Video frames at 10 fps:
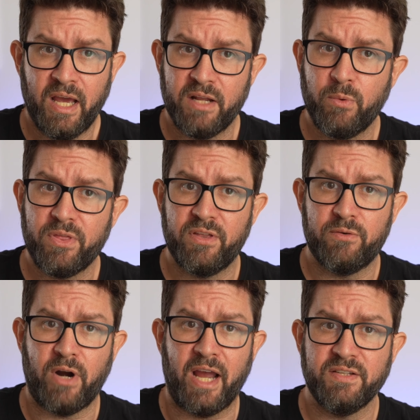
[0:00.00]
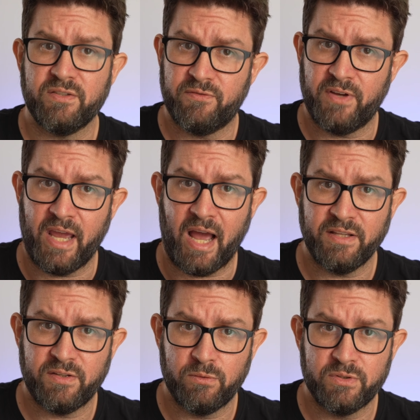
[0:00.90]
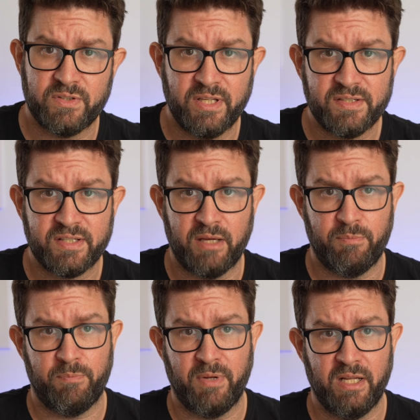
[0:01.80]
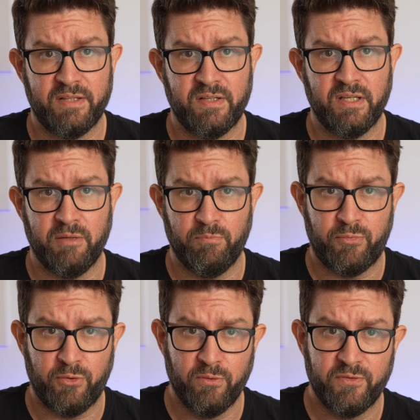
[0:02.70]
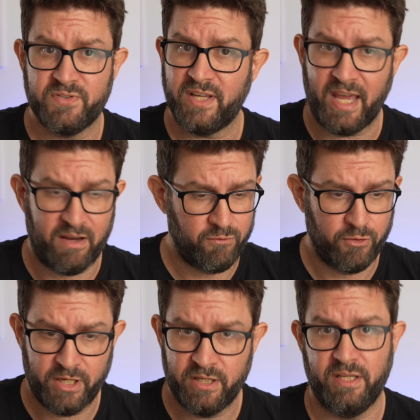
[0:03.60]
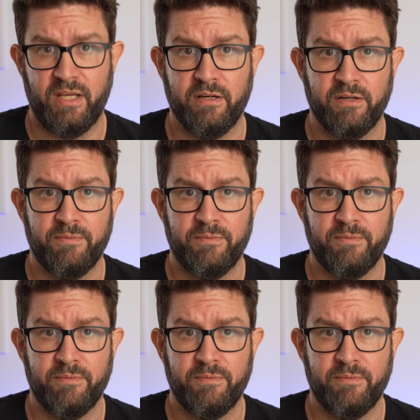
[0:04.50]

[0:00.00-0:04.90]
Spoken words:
and with the rise of AI tools this capability improves every year.